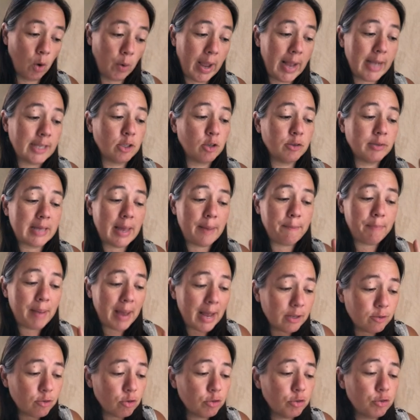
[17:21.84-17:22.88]
Okay, so San
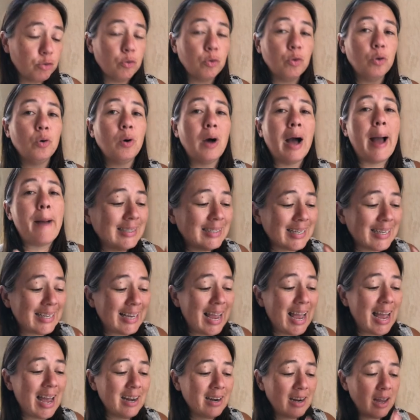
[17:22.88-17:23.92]
Pedro Cholul is
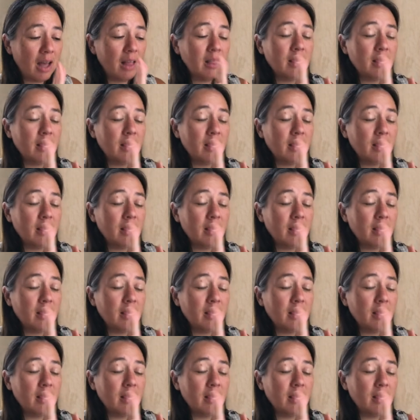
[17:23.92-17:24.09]
again